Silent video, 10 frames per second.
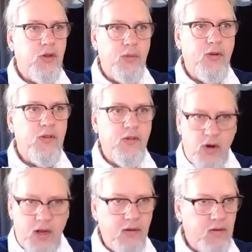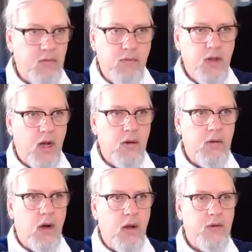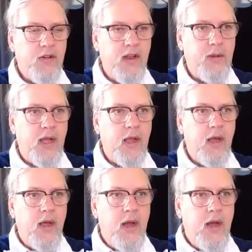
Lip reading: tuples, strings. It's all there's going to be.